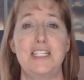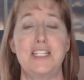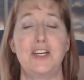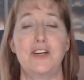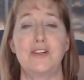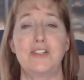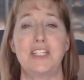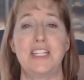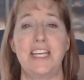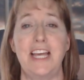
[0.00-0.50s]
to
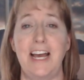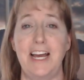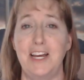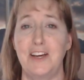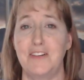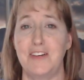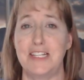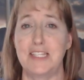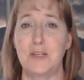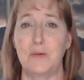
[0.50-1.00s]
go to the
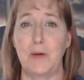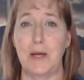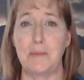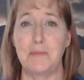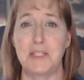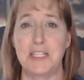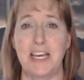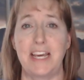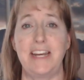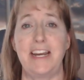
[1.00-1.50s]
IRS
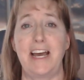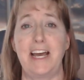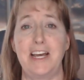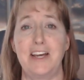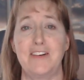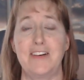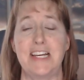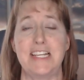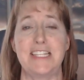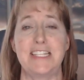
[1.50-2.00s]
website,
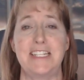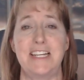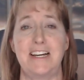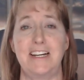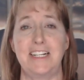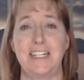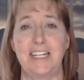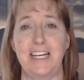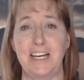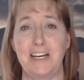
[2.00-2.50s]

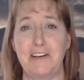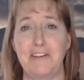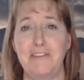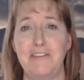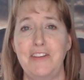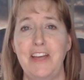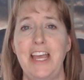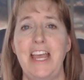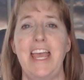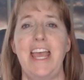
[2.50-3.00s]
irs.gov.